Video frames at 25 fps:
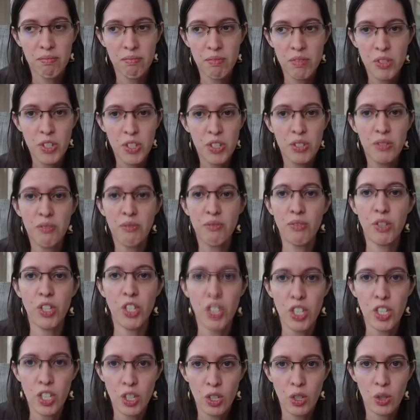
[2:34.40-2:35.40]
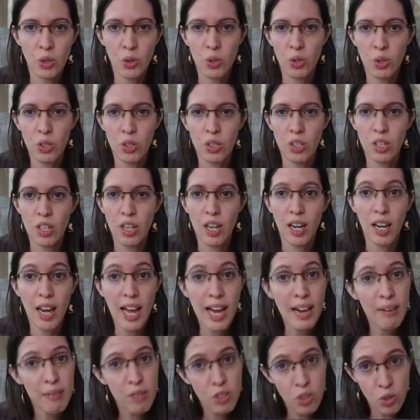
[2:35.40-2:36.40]
severe or
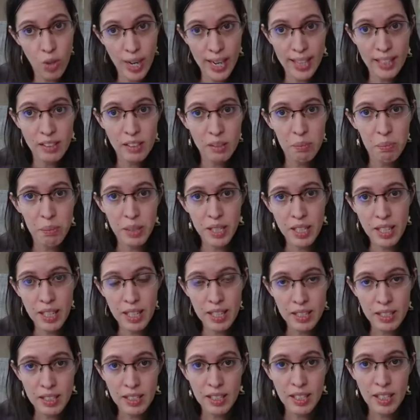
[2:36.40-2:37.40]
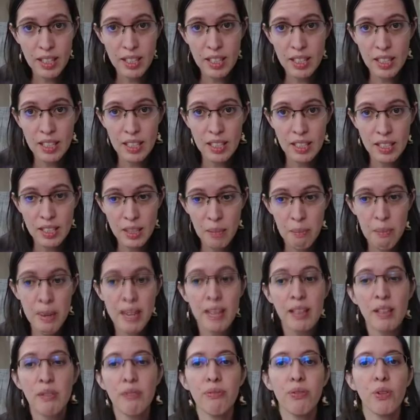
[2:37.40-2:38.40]
life threat, but the
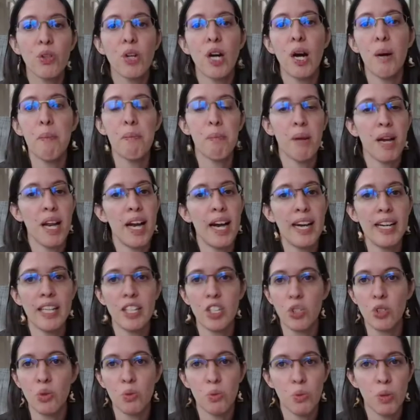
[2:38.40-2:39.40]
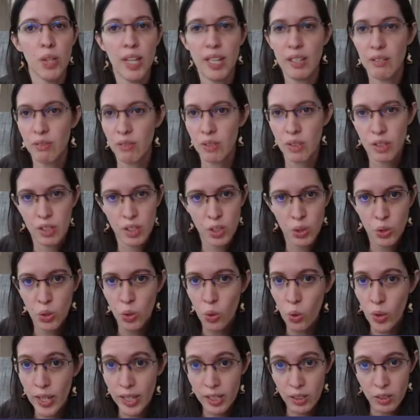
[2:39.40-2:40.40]
metaphor applied to whatever you're
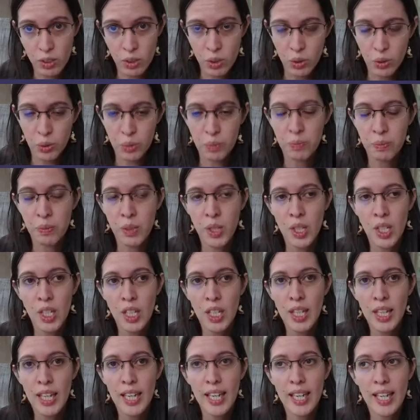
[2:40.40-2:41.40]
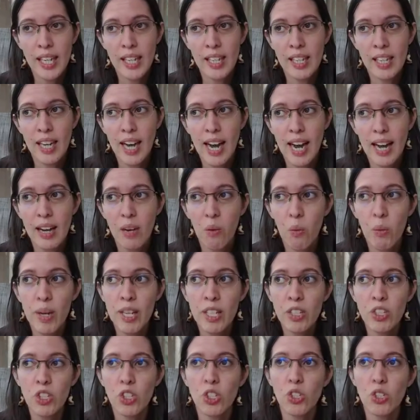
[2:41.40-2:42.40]
going through. And I
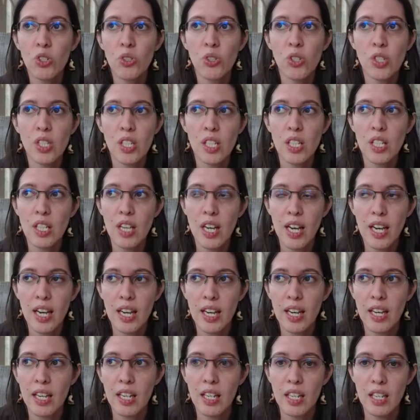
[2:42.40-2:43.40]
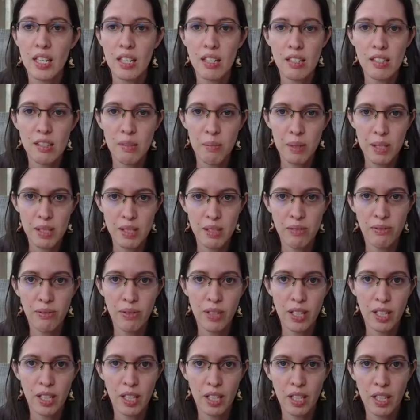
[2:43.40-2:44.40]
went to see a
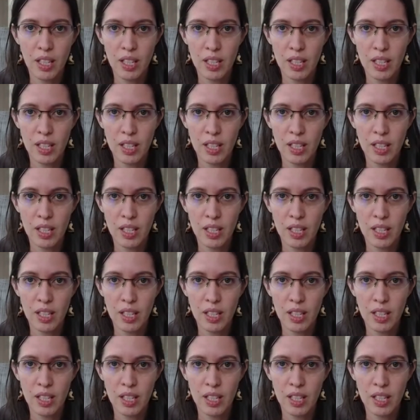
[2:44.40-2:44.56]
specific